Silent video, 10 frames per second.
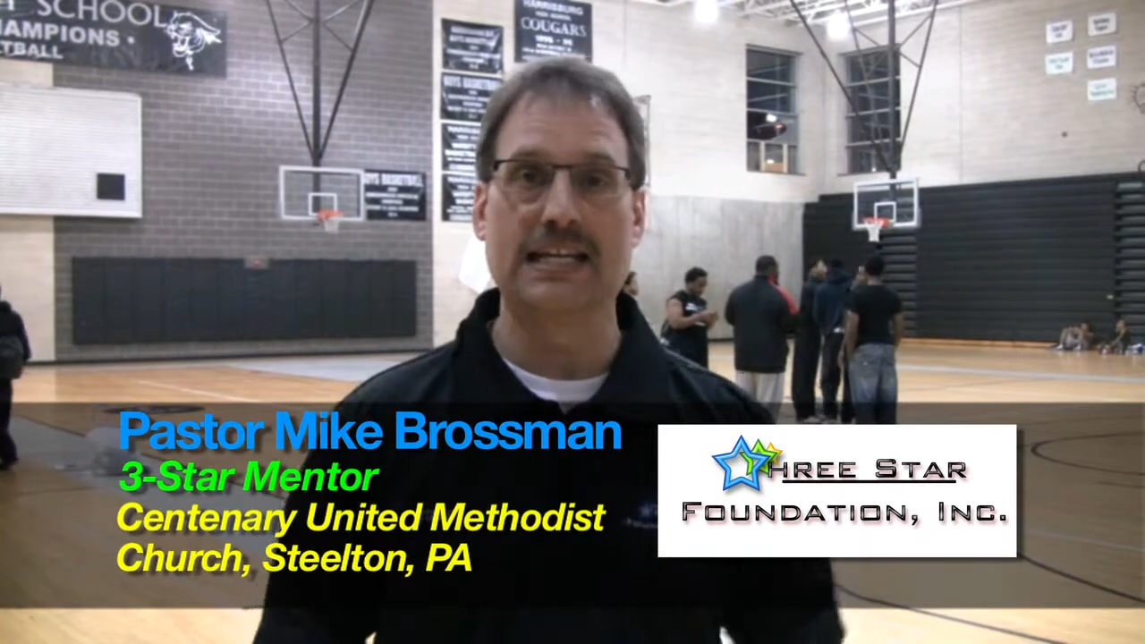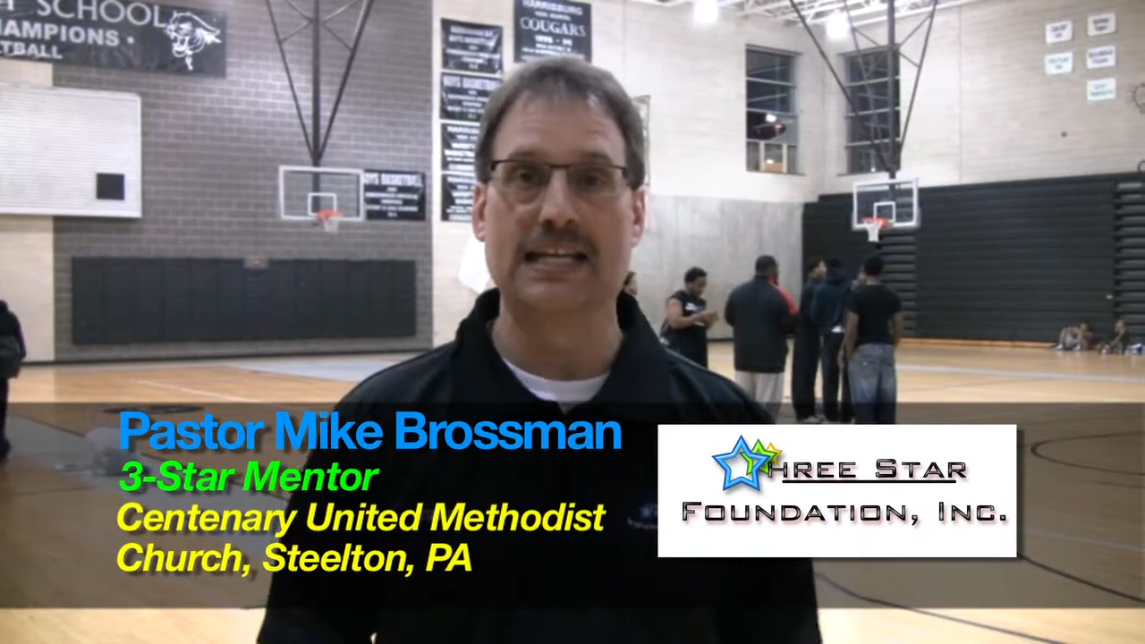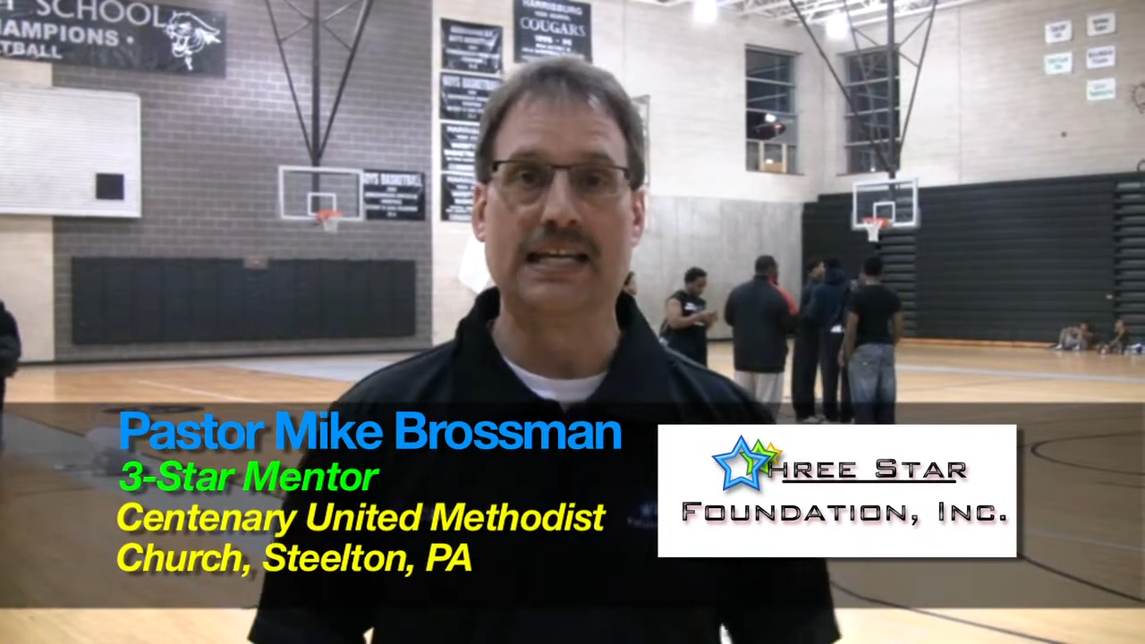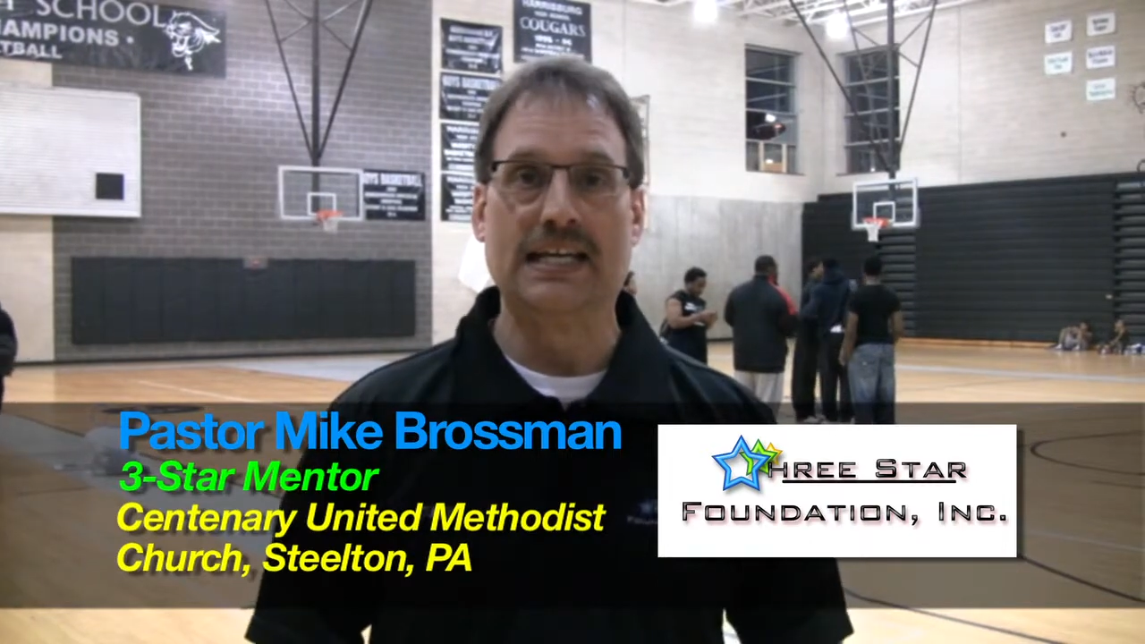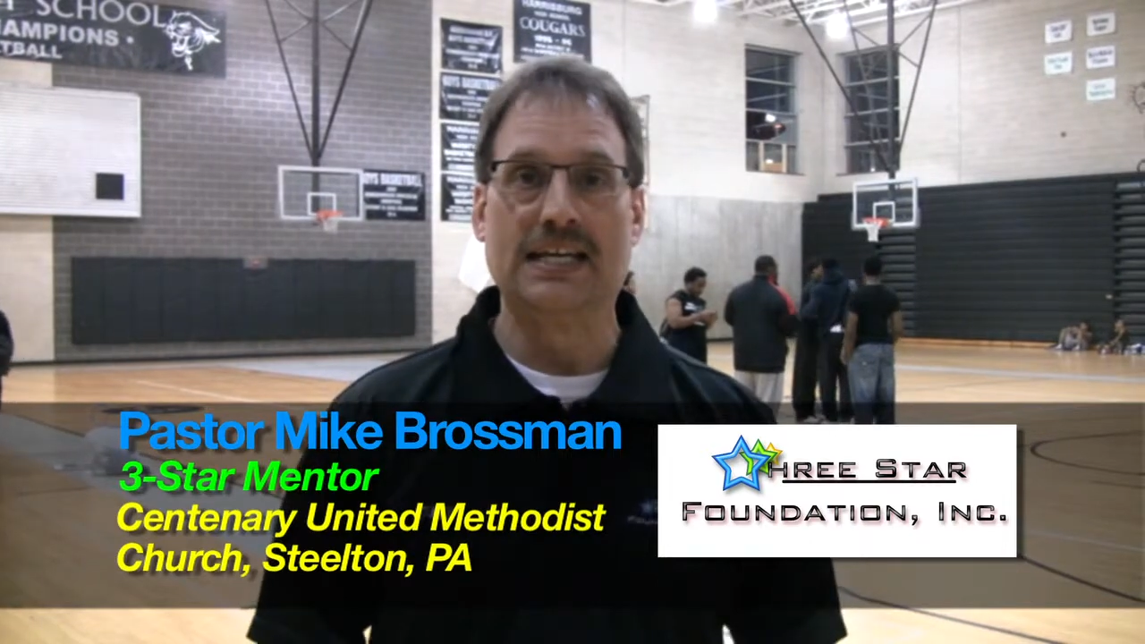and
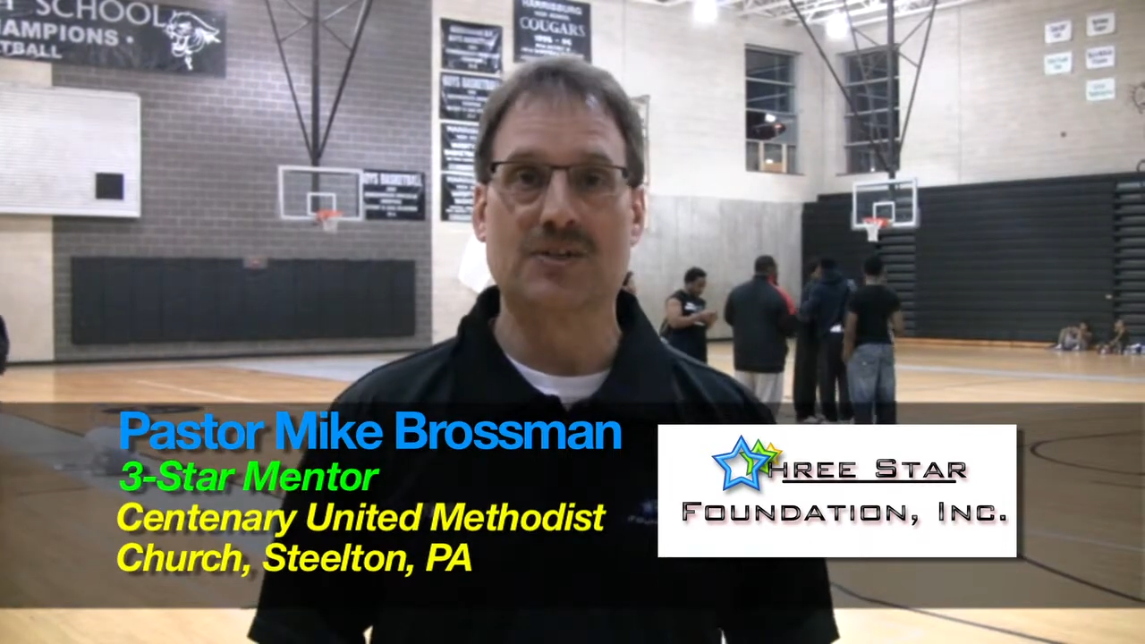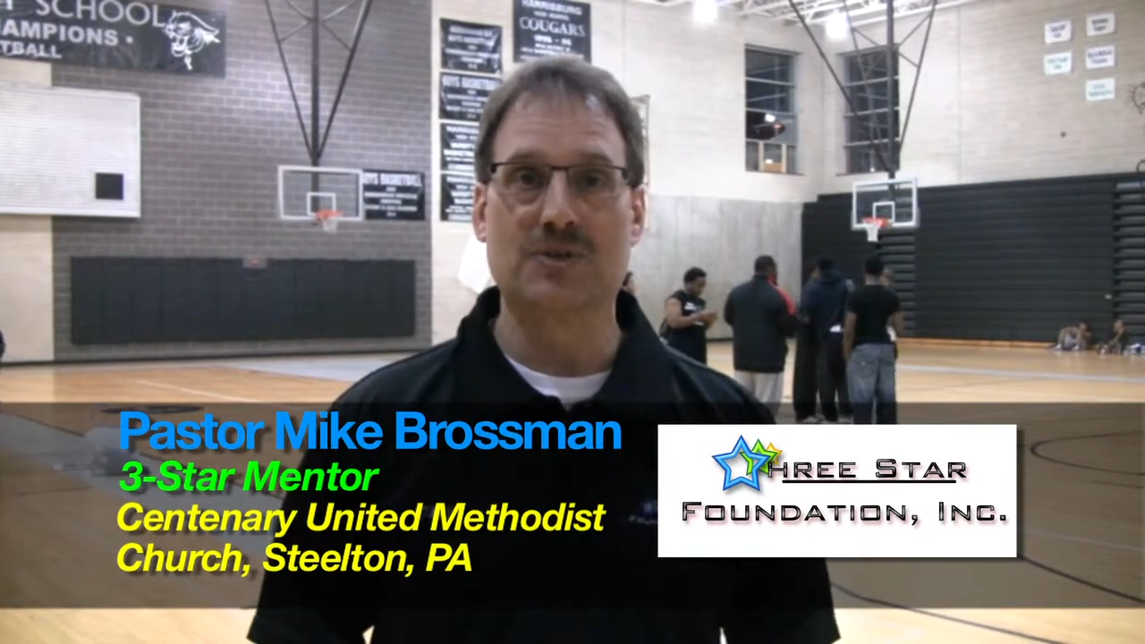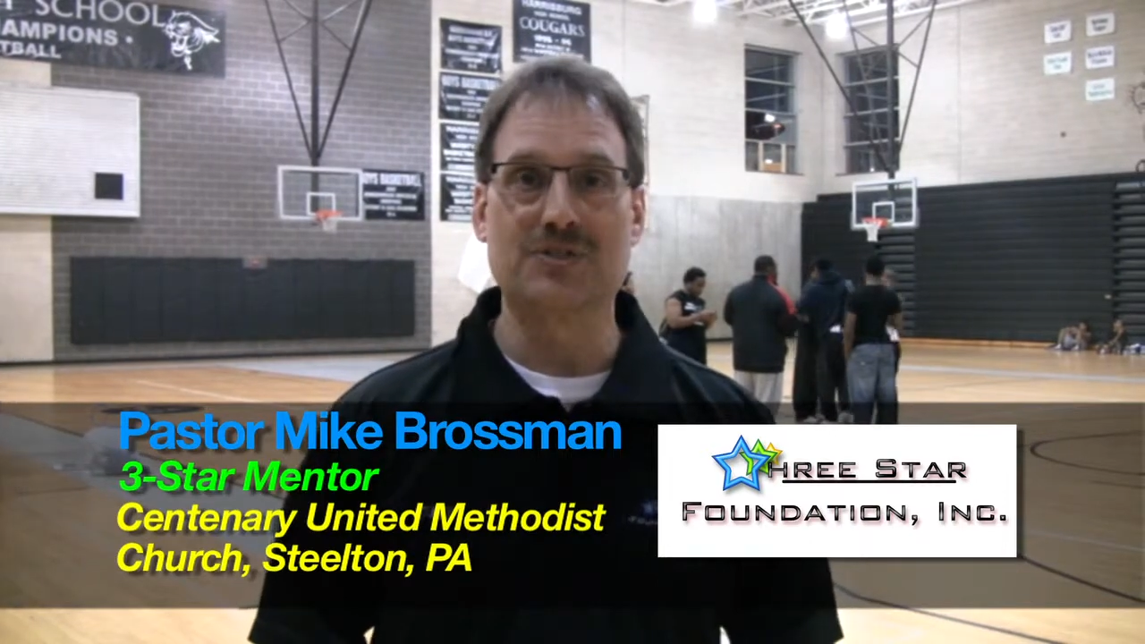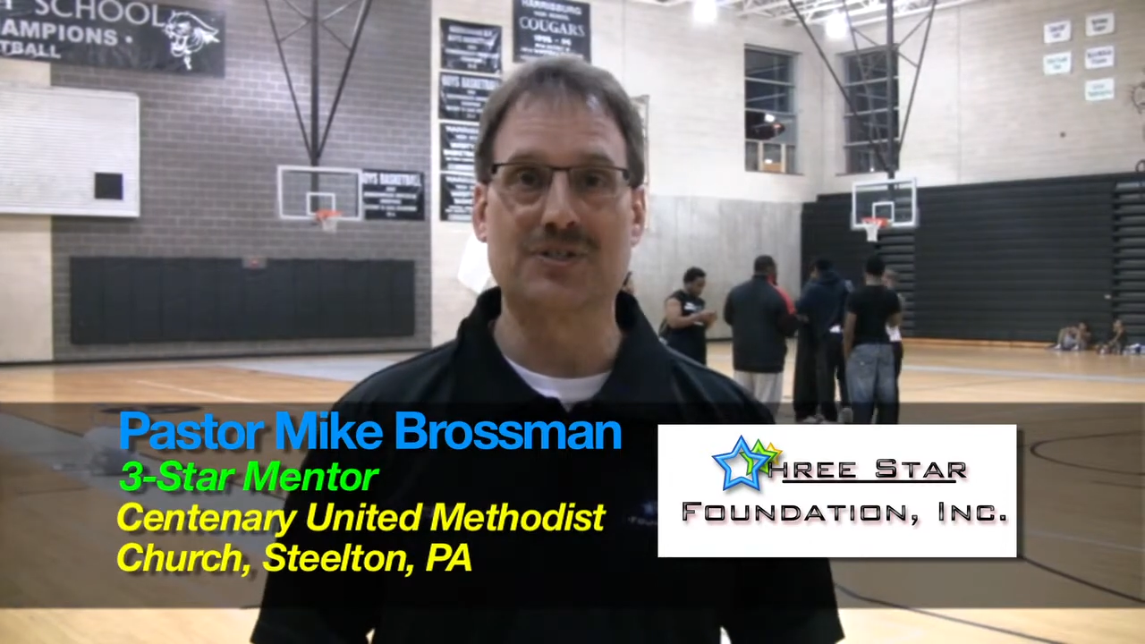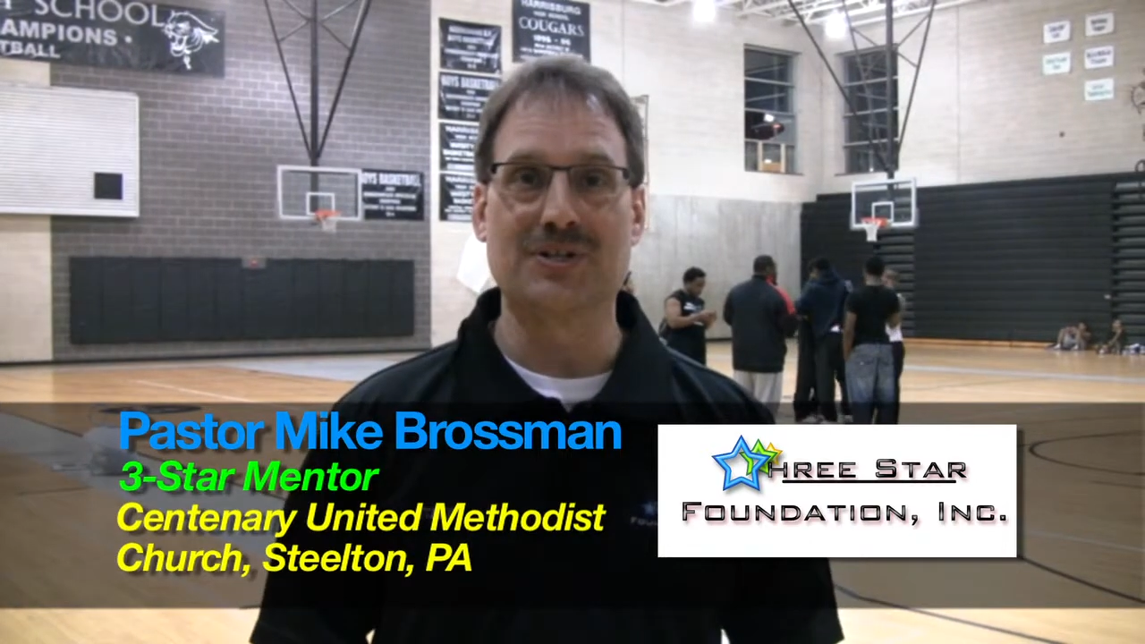of
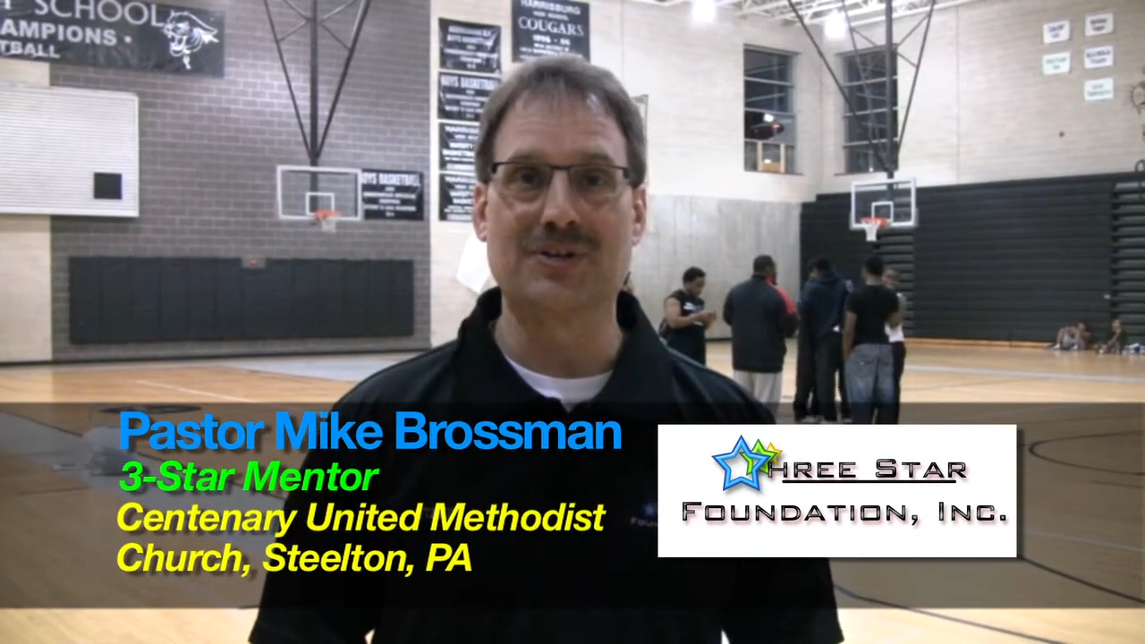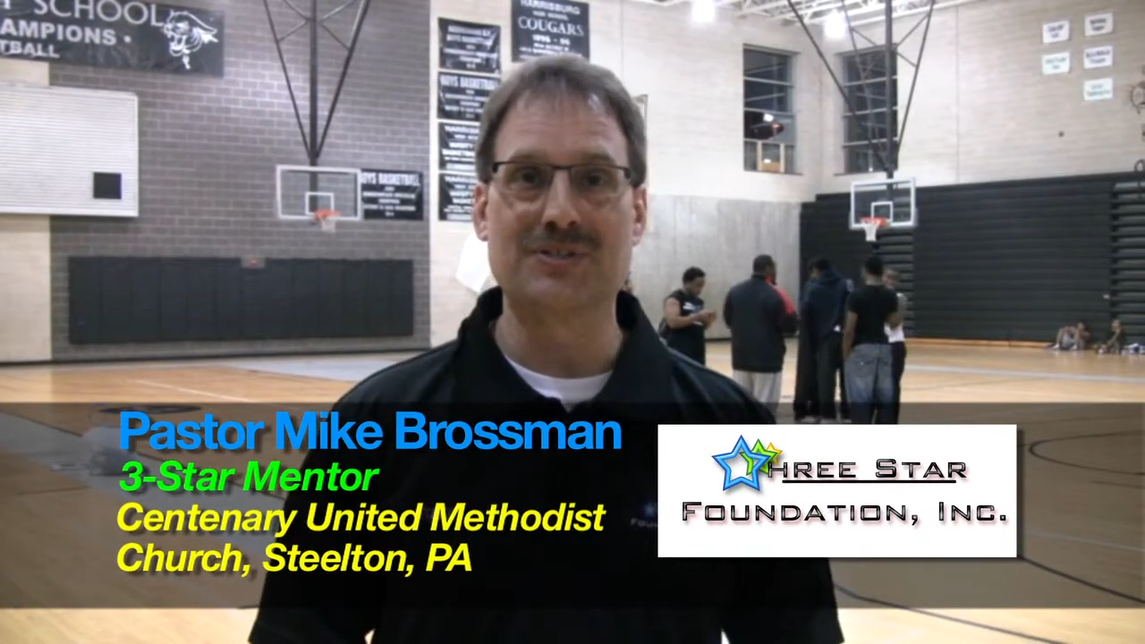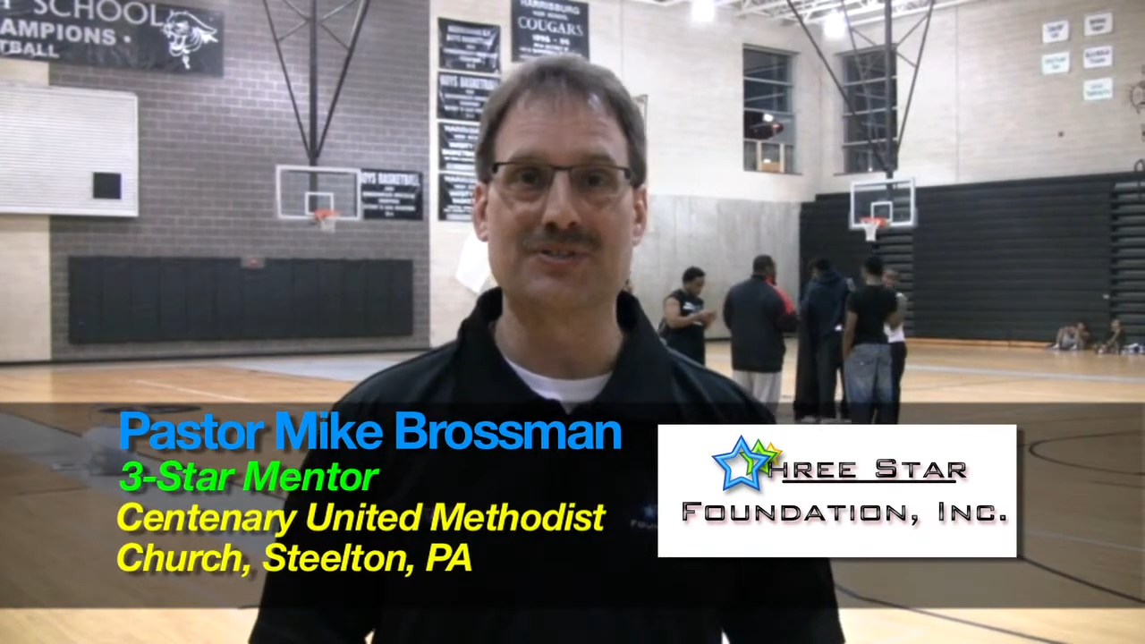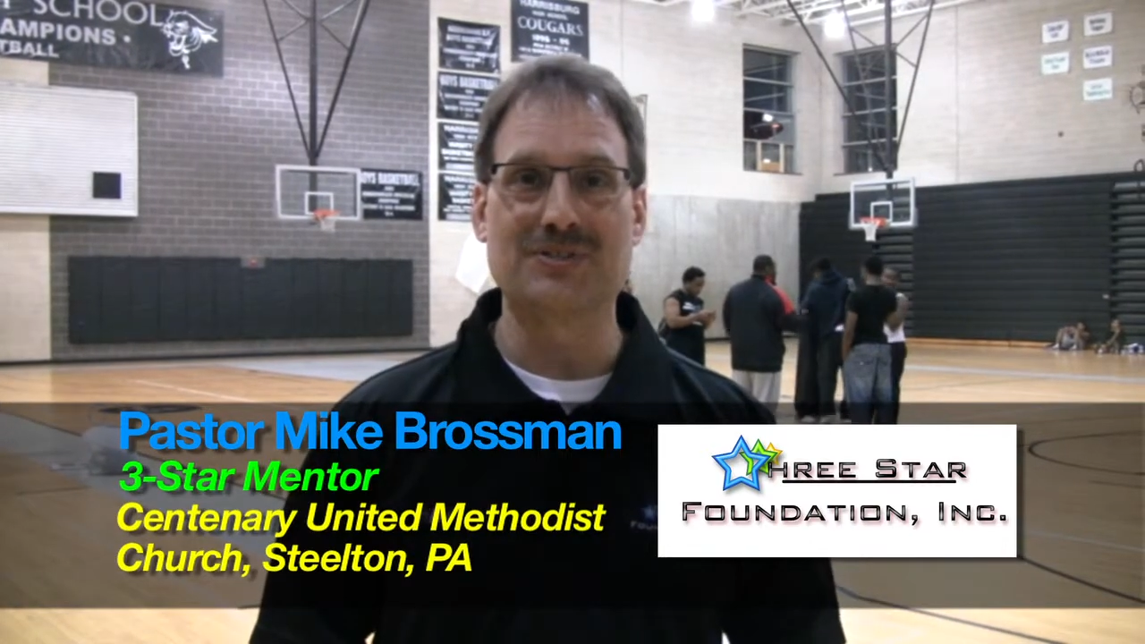course you always